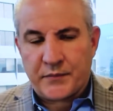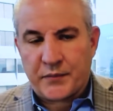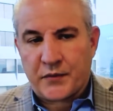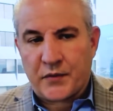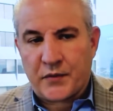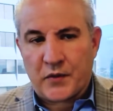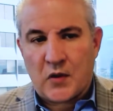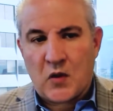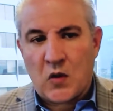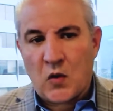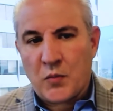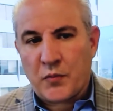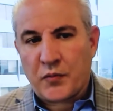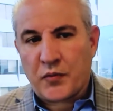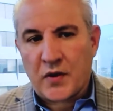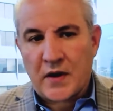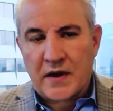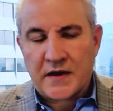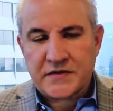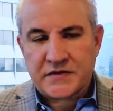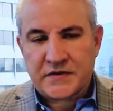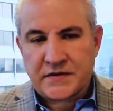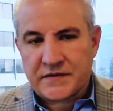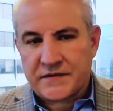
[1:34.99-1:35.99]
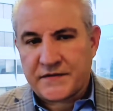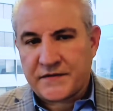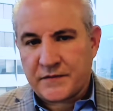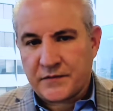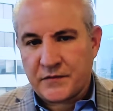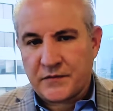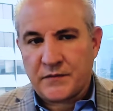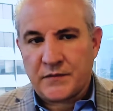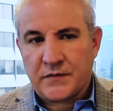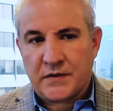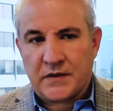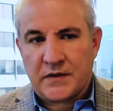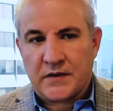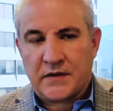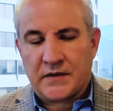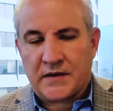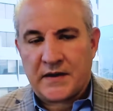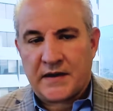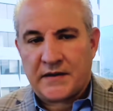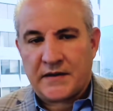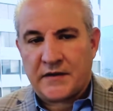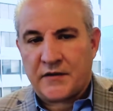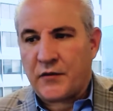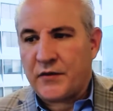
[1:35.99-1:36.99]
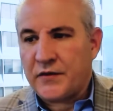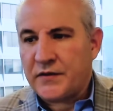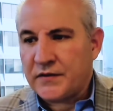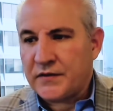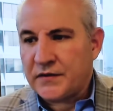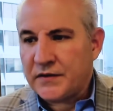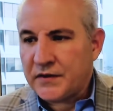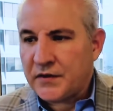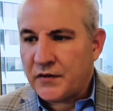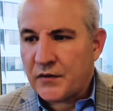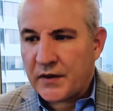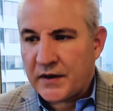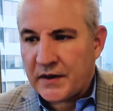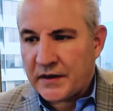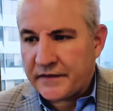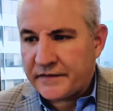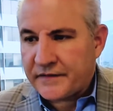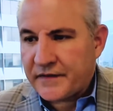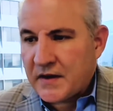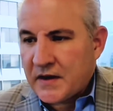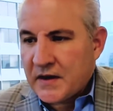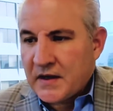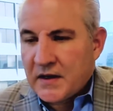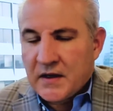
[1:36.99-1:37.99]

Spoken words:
whole process from kind of cradle to grave